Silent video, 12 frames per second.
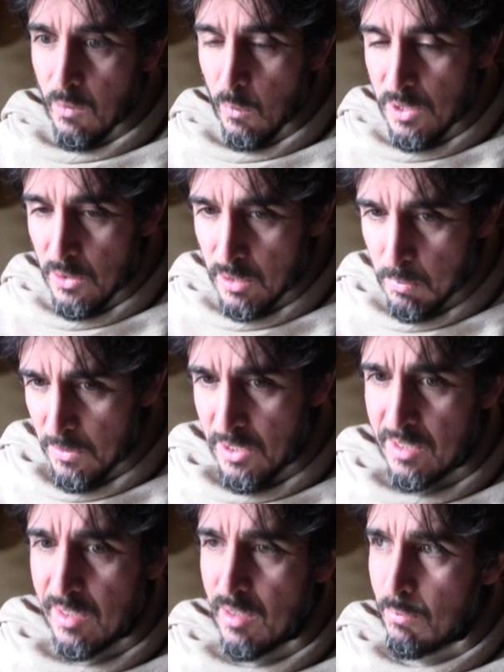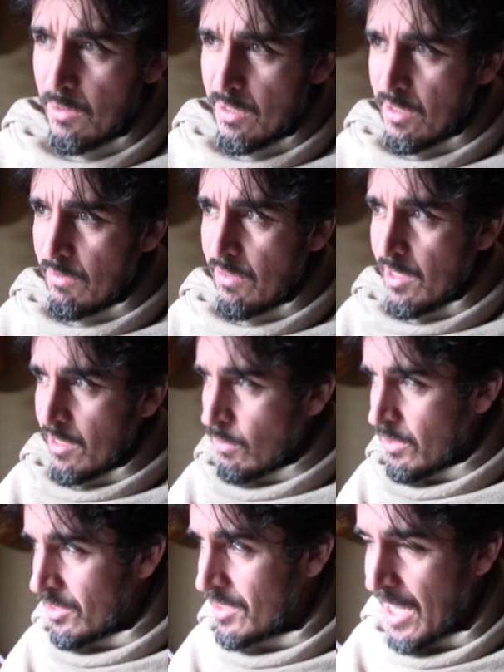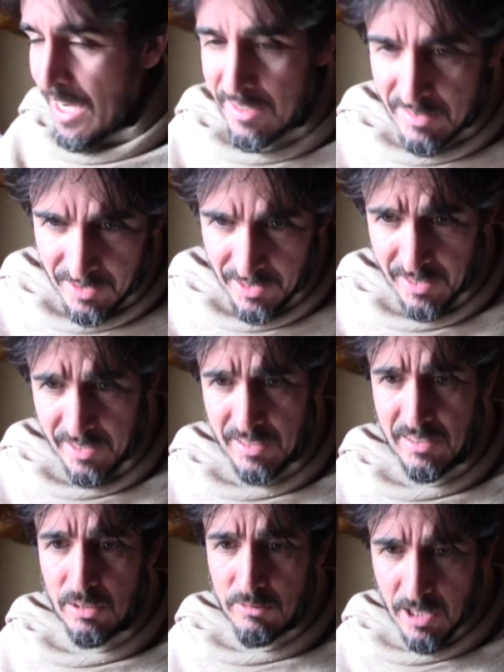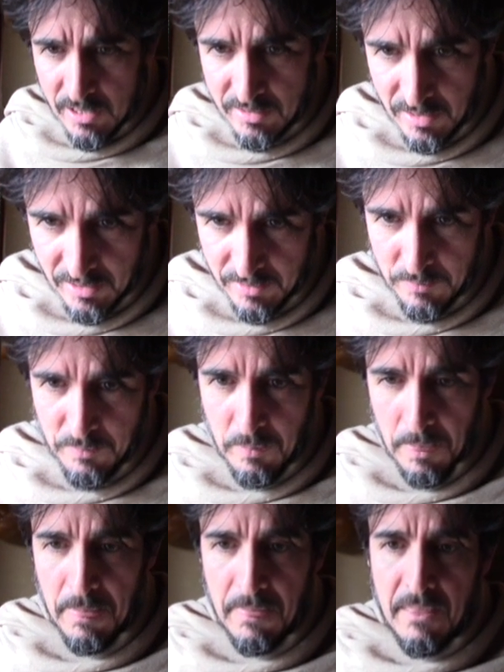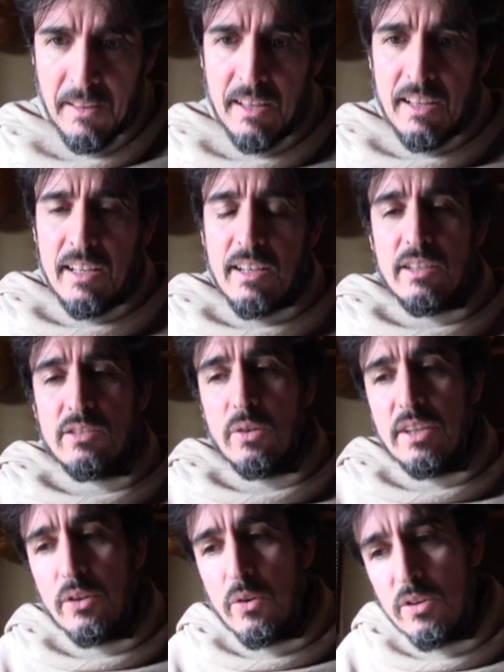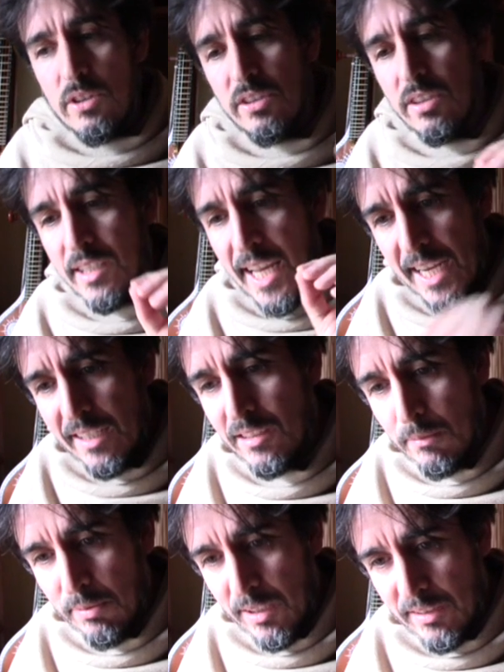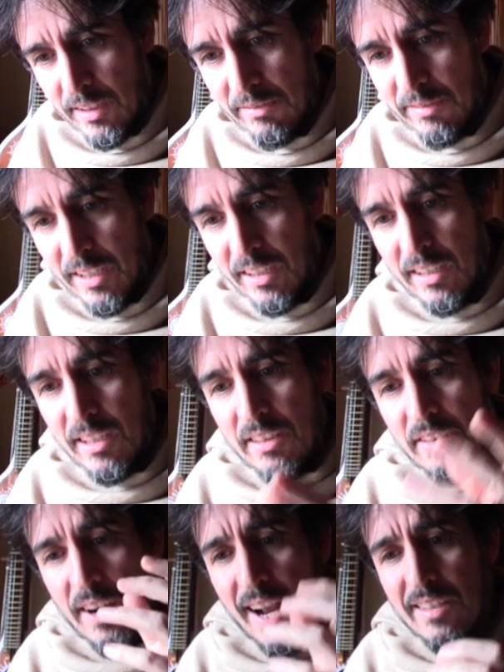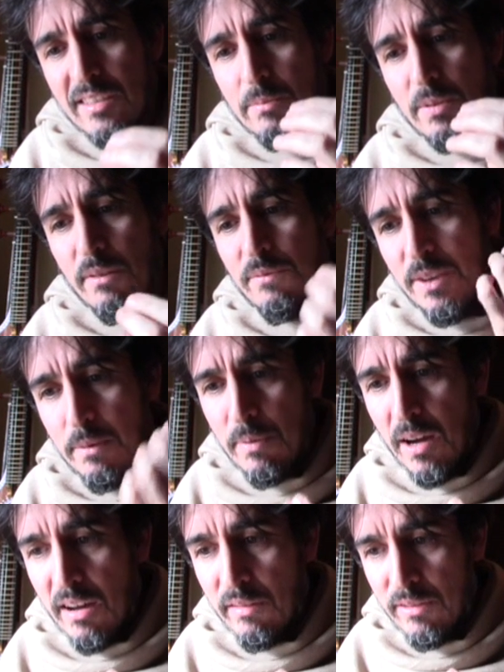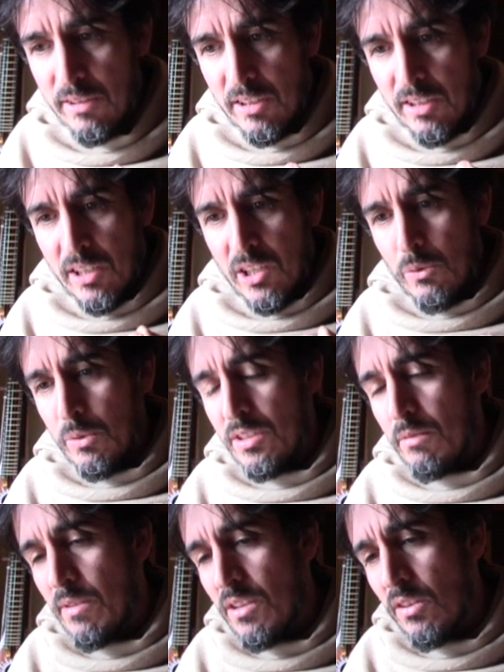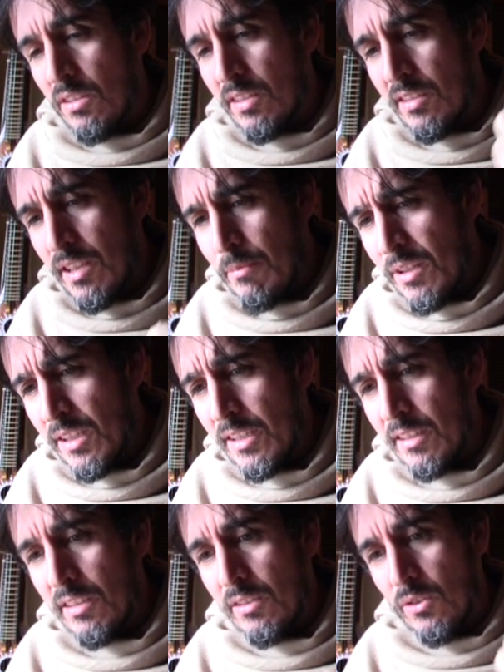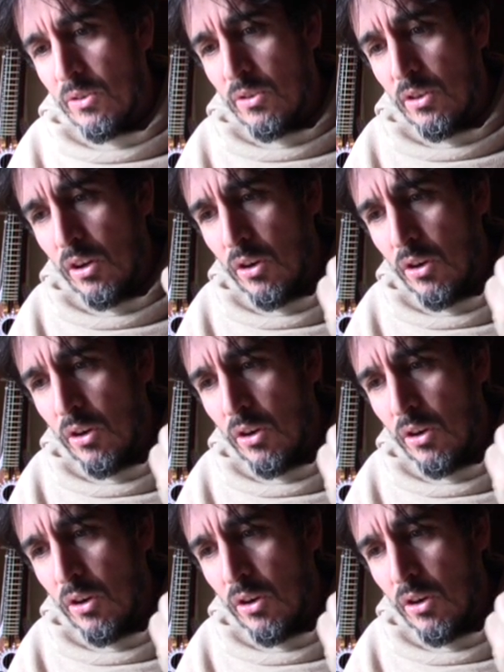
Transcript: When you're experiencing the bliss of it is when you're tasting it. That's the rasa. So in order to taste the bliss of it, there has to be a vibhav, which can be called a stimulant or a